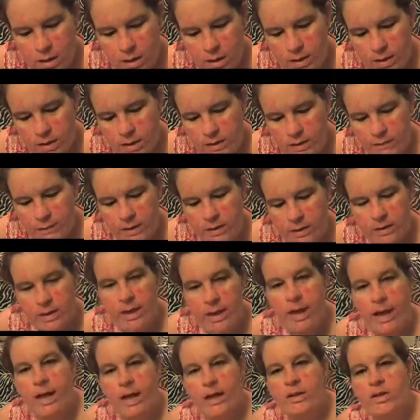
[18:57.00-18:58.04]
and stuff like
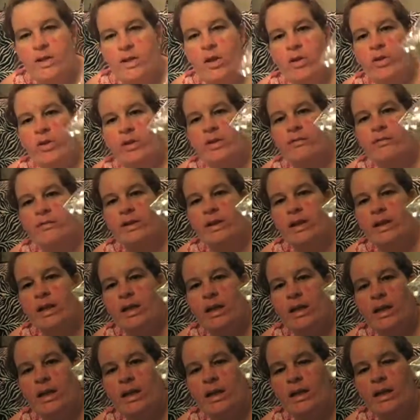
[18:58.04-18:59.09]
that. Totally different
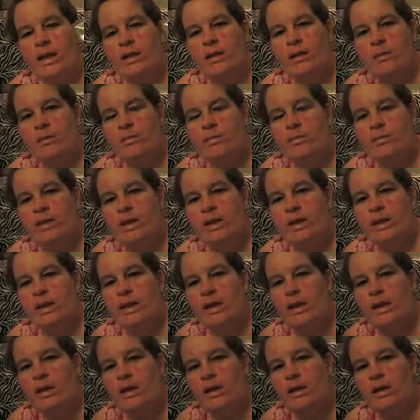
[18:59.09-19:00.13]
kind.
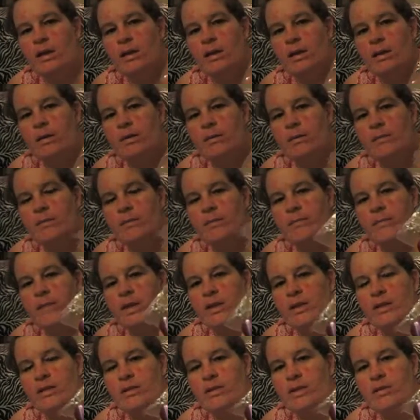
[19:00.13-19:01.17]
Thinking on
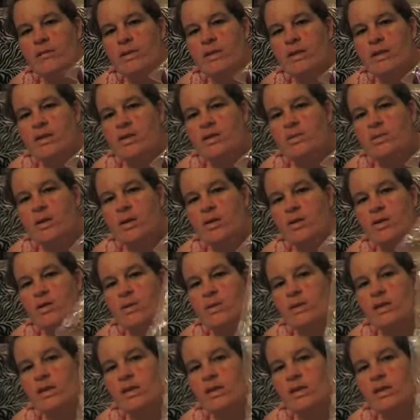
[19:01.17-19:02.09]
either some stitch markers with